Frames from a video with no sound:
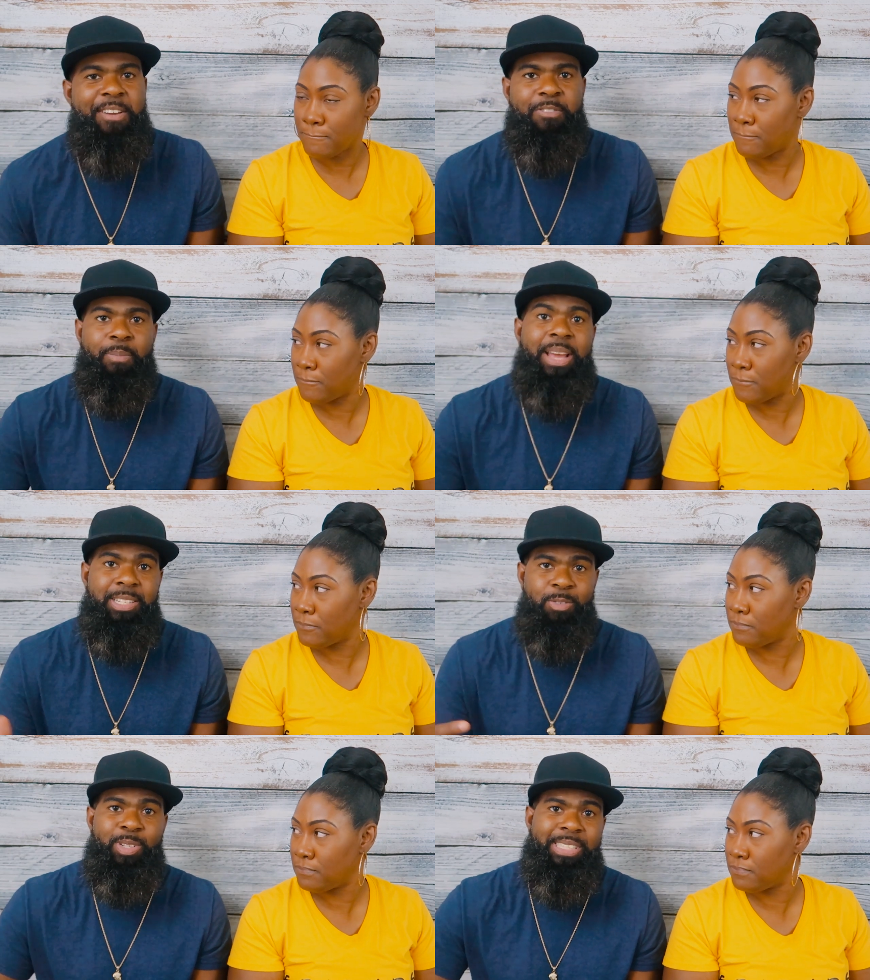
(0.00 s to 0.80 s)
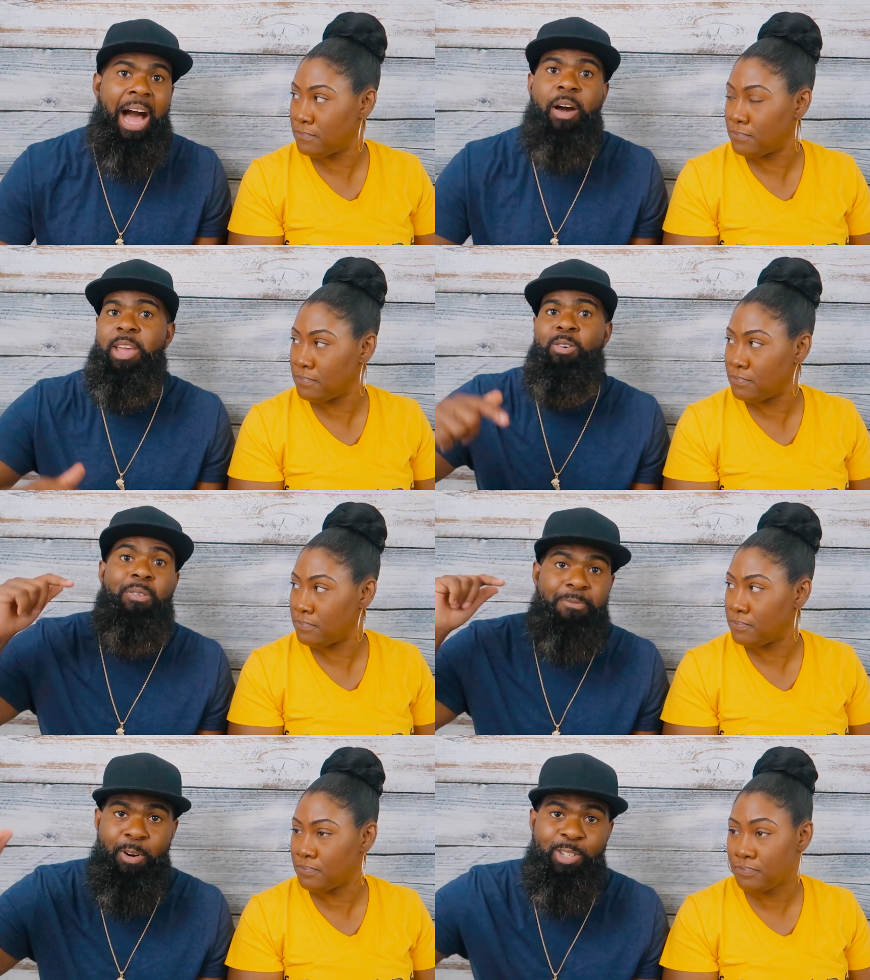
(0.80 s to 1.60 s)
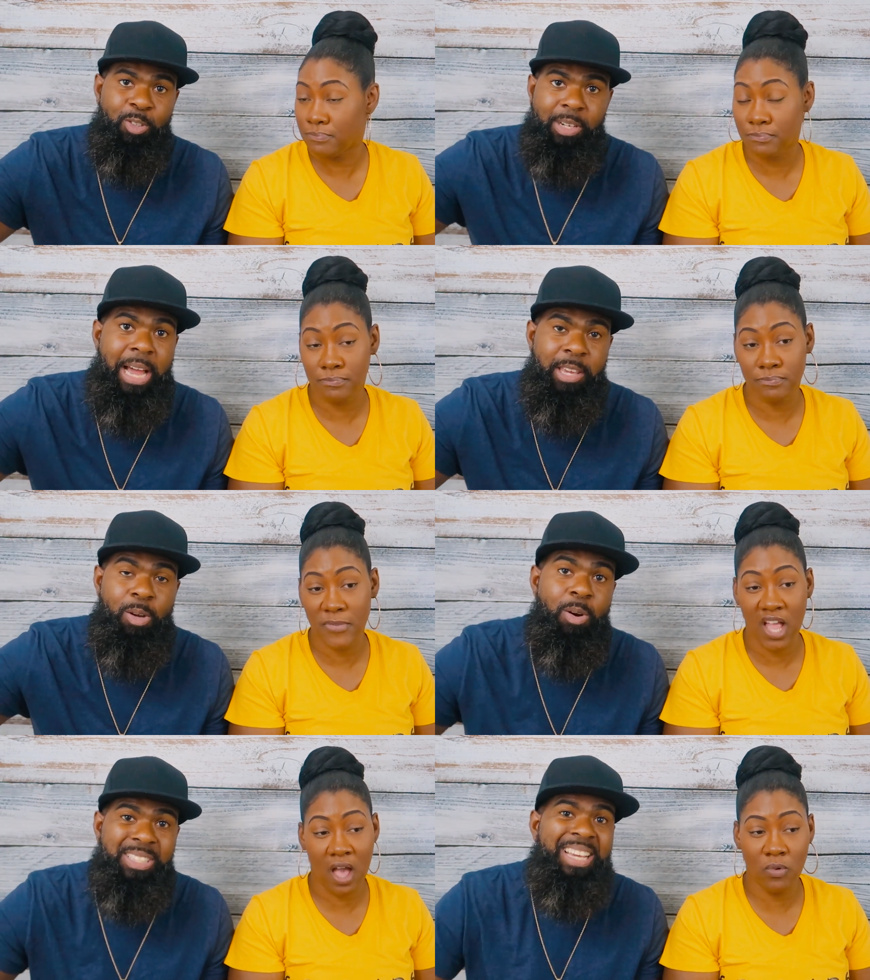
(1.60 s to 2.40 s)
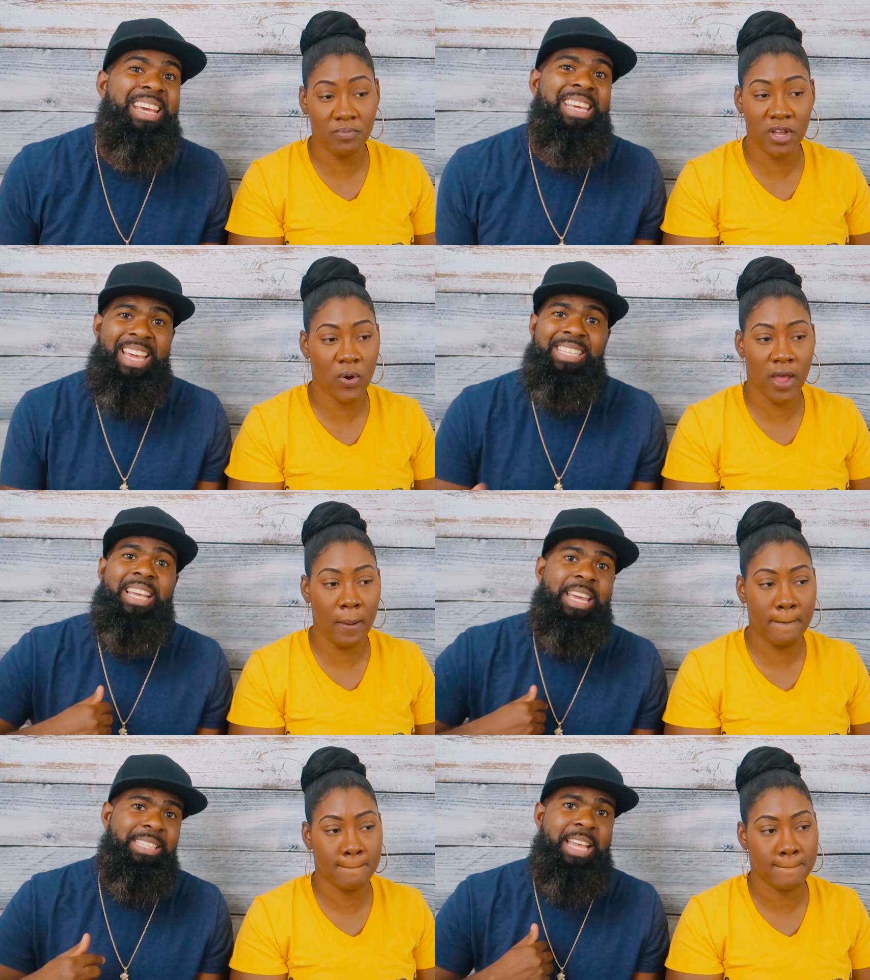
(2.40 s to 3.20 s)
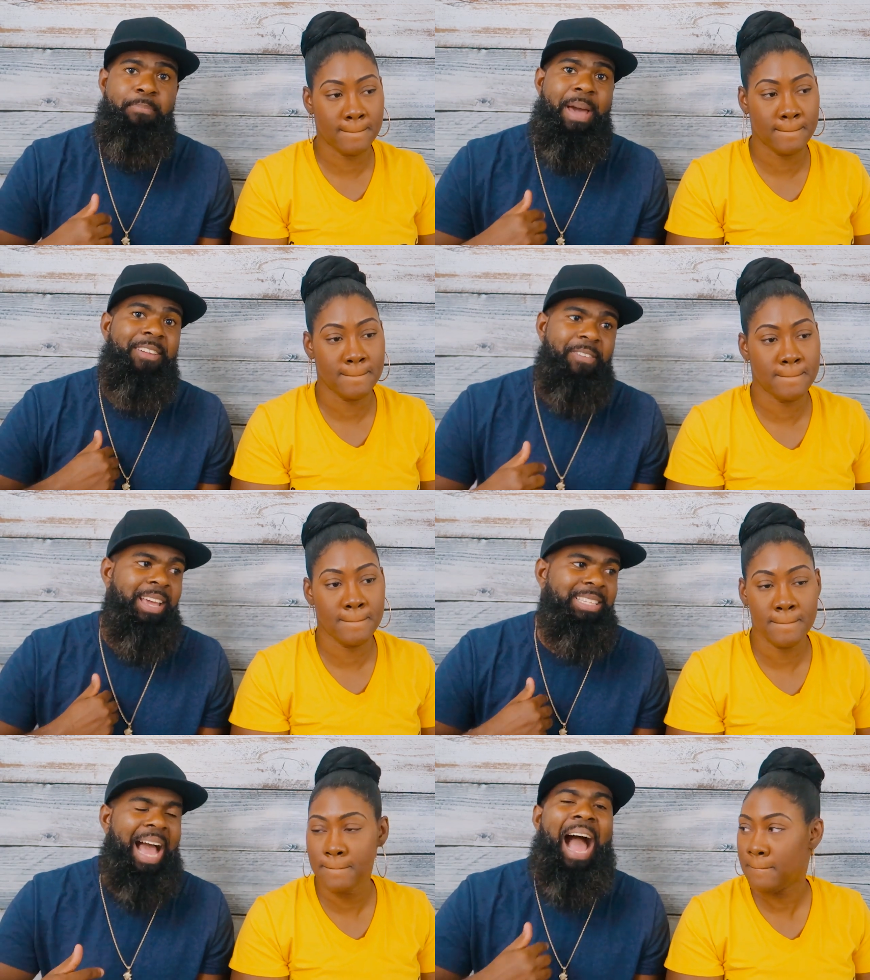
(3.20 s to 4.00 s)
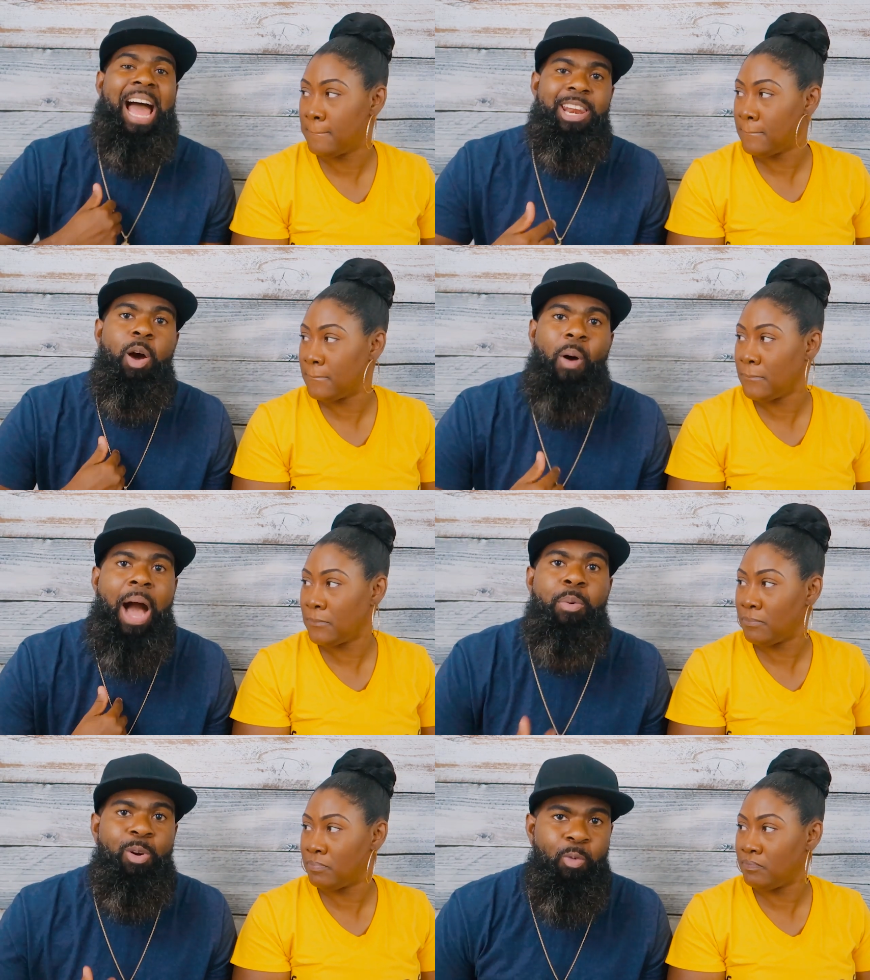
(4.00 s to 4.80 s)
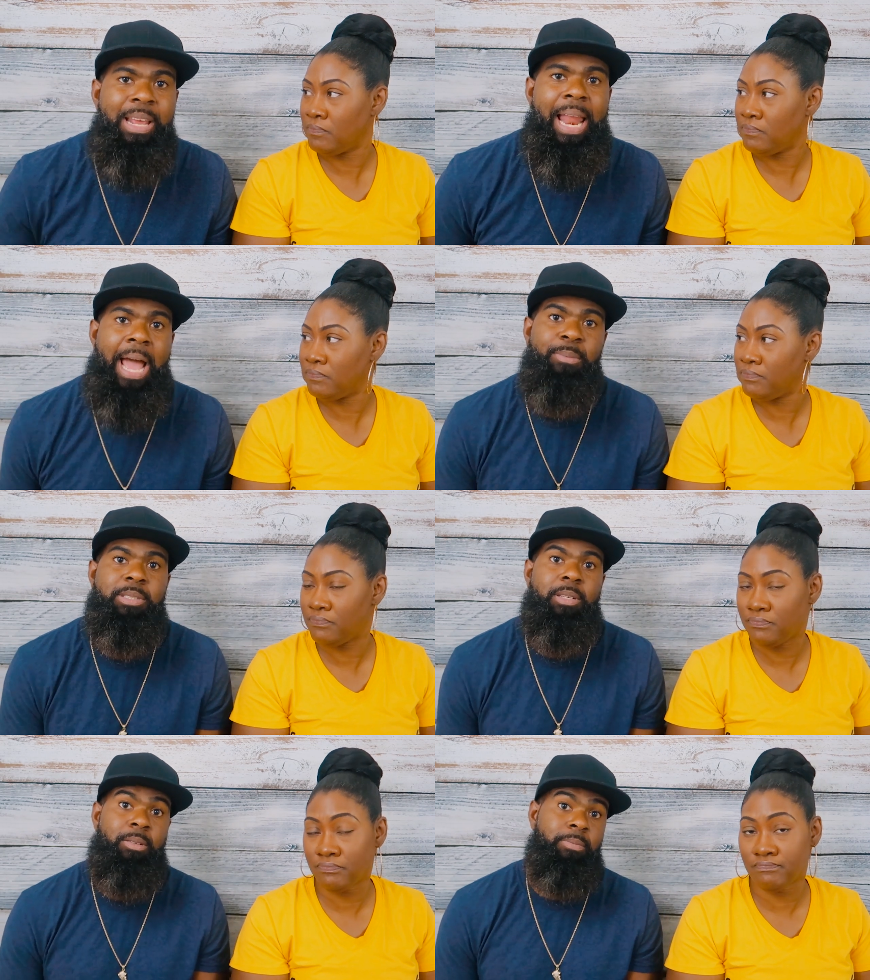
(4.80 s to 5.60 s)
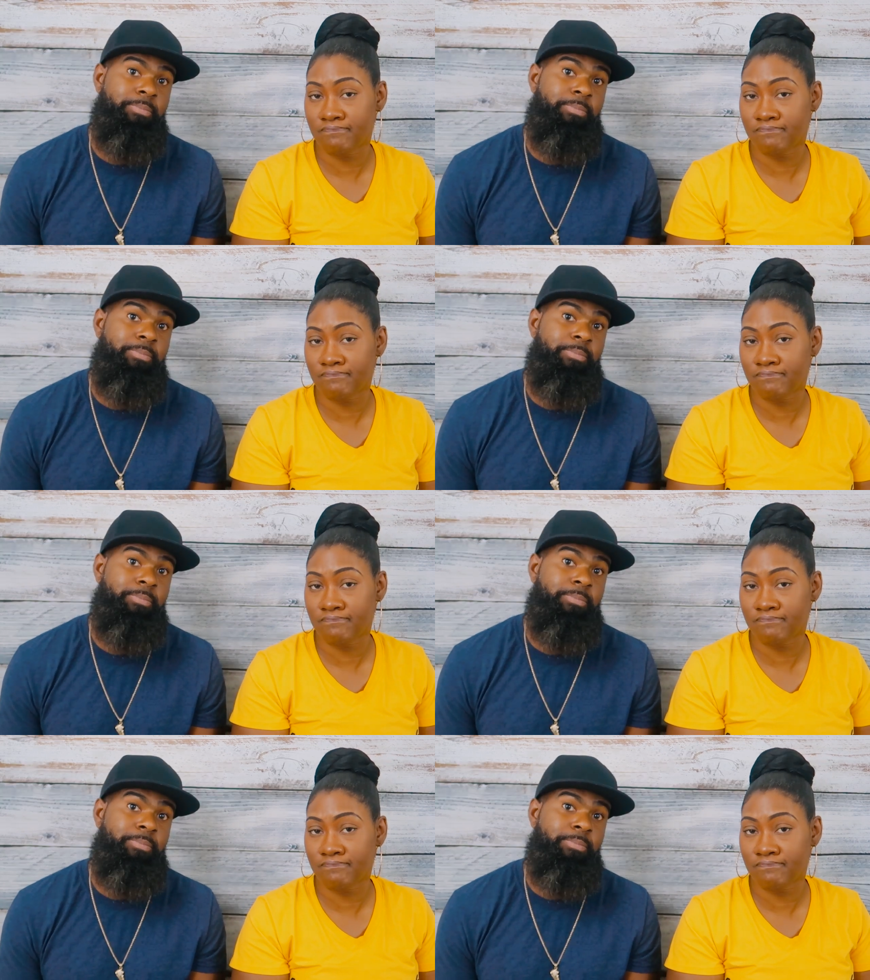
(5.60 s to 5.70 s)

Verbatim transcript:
Speaker 1: information was out here on Front Street like yours, okay. he said, he said, matter of fact, he said, I know I would have relapsed.